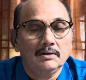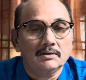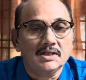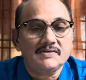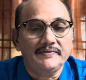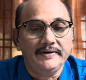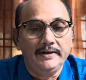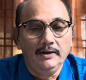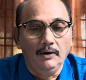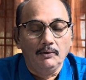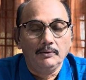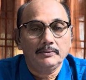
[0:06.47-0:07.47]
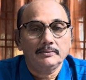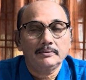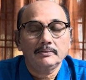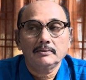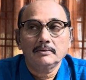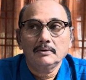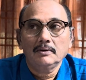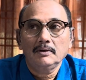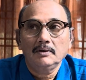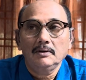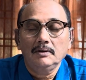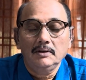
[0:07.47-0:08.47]
This video
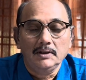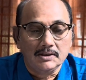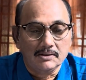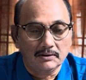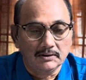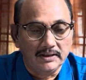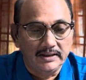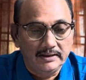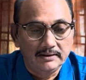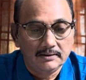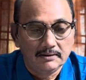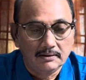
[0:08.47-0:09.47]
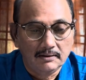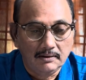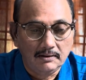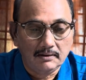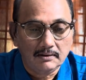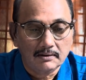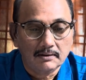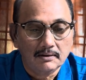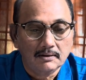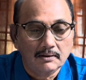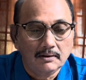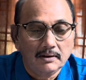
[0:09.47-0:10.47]
is on the
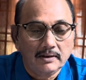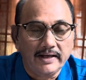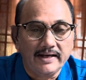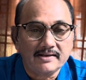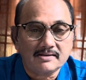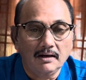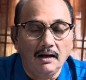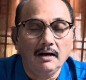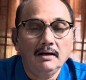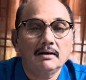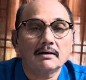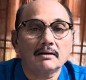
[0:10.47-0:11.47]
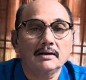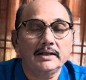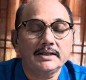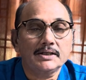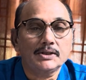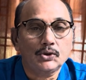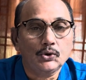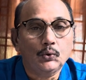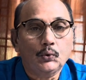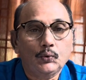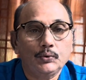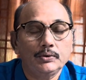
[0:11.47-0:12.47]
case law relating to